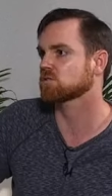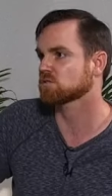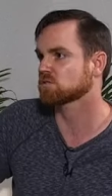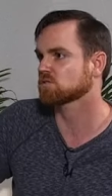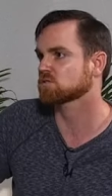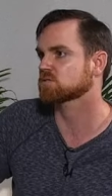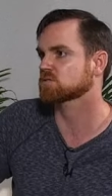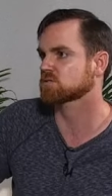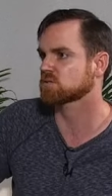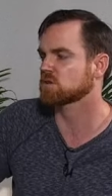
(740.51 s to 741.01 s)

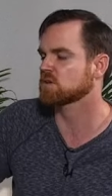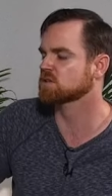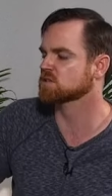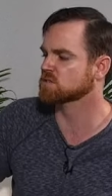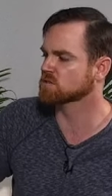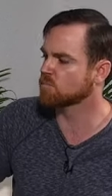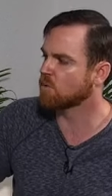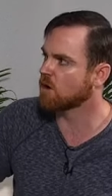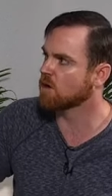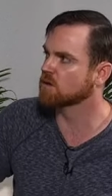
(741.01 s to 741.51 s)
Cool. In
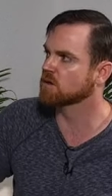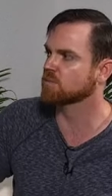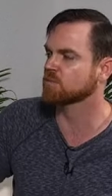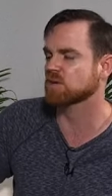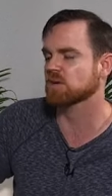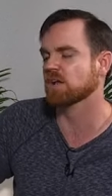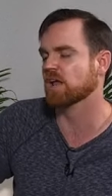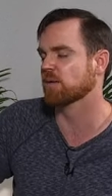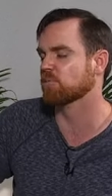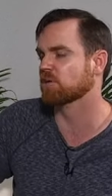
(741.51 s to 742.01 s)
small
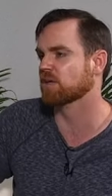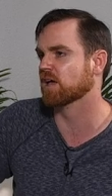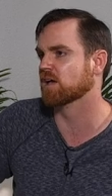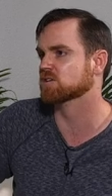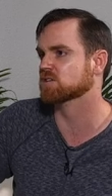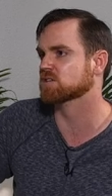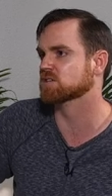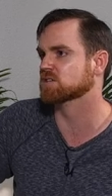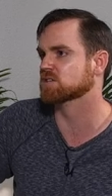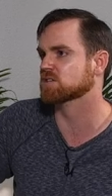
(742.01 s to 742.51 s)
limited
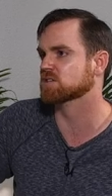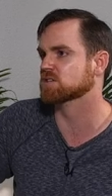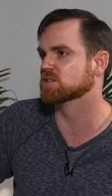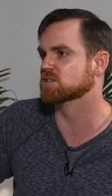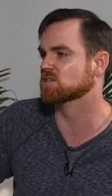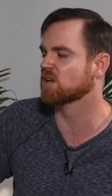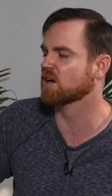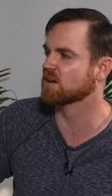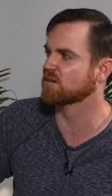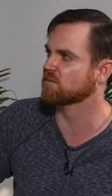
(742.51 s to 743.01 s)
applications because there's
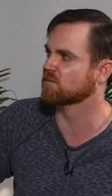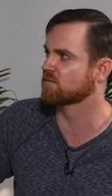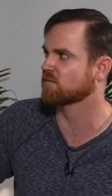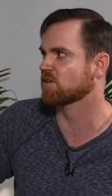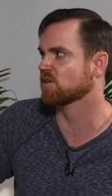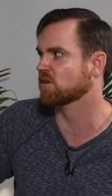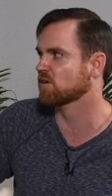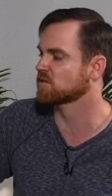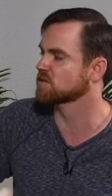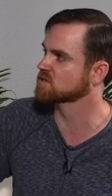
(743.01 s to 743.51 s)
a lot of,
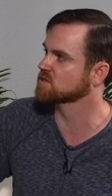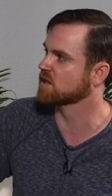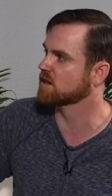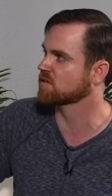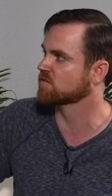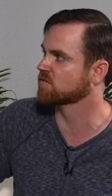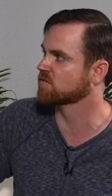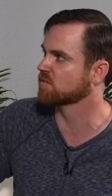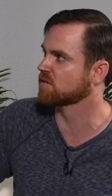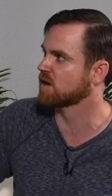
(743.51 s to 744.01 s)
you know, there's a lot
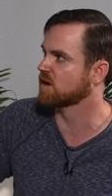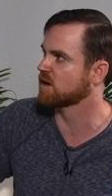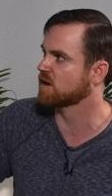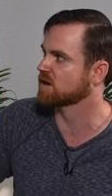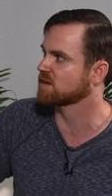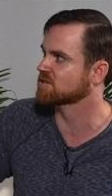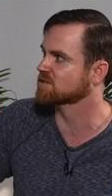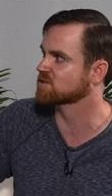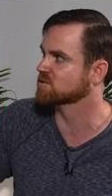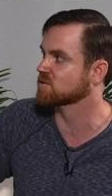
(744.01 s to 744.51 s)
of uh,
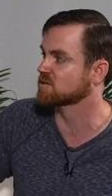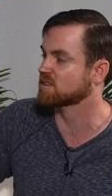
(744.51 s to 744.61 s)
issues with